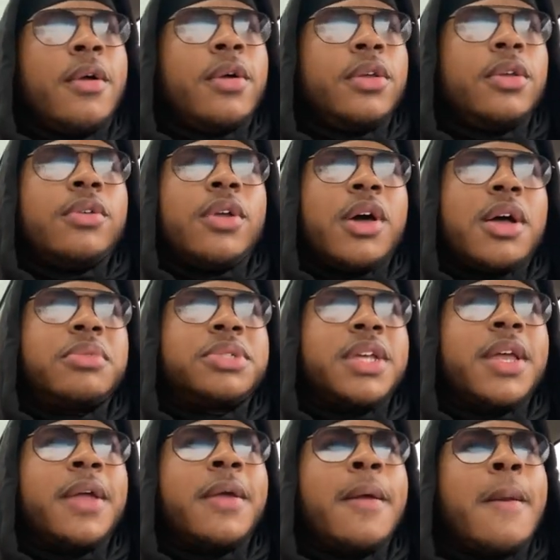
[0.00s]
You know what I'm
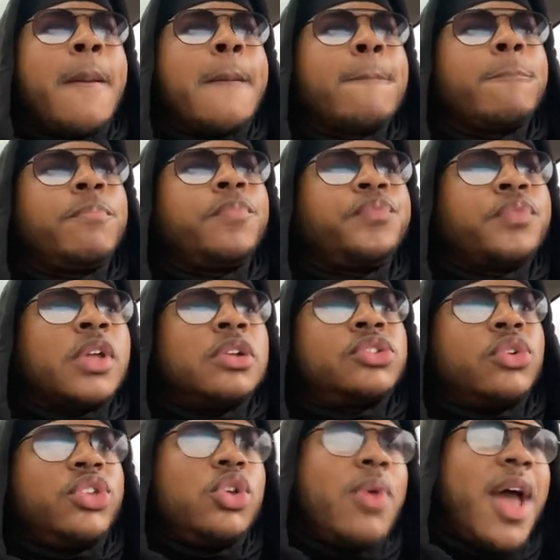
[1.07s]
saying?
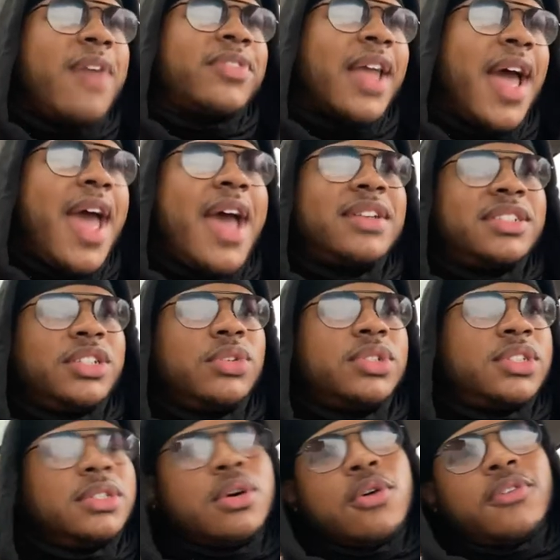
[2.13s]
So you have to ask
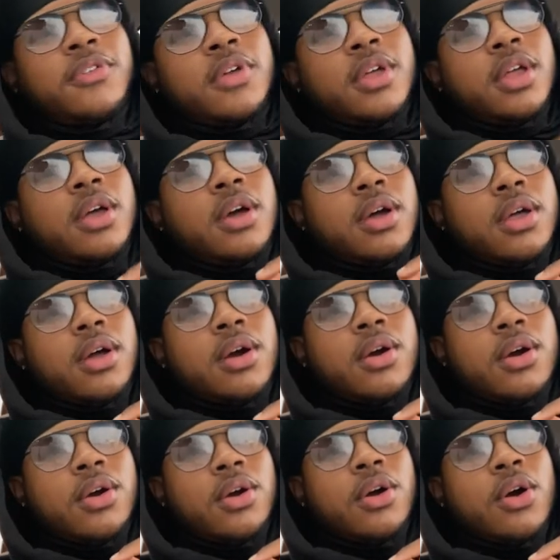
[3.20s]
yourself,
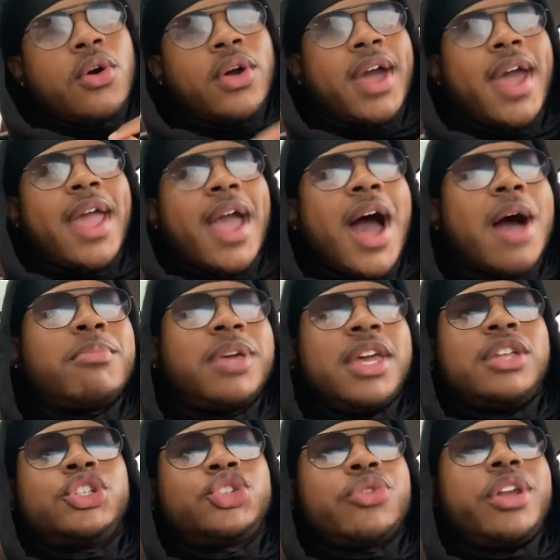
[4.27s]
okay, I'm
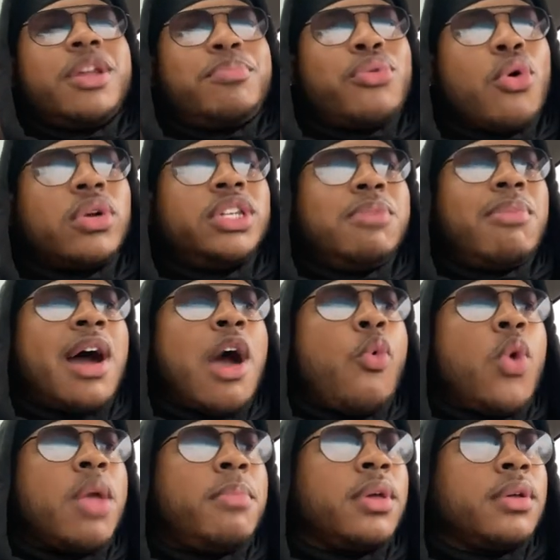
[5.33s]
getting treated poorly by
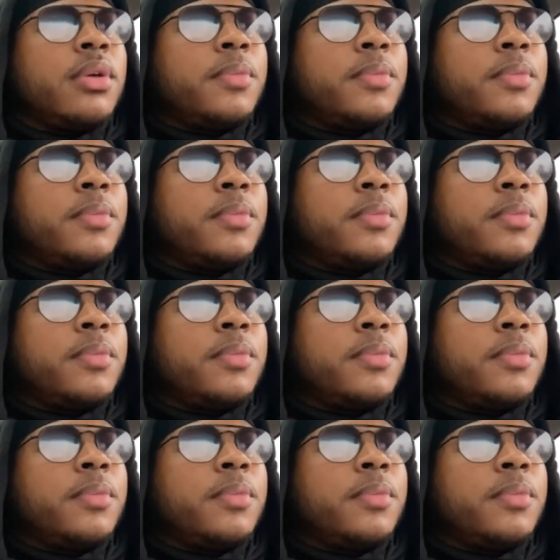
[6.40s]
women,